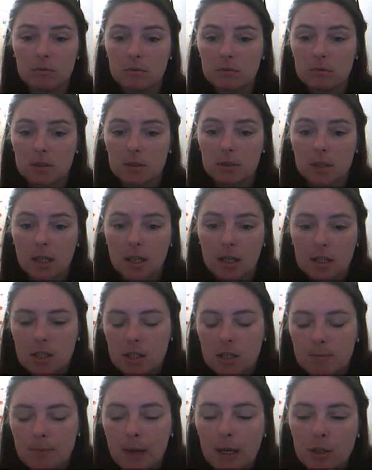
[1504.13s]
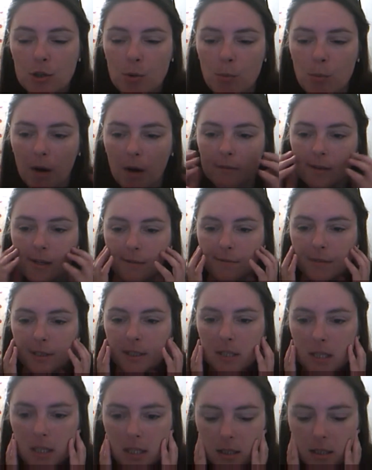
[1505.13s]
it just makes you worry, I think,
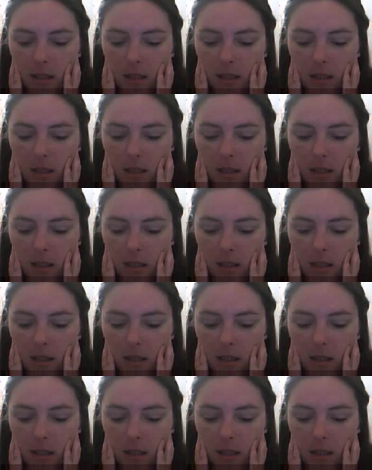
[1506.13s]
doesn't it?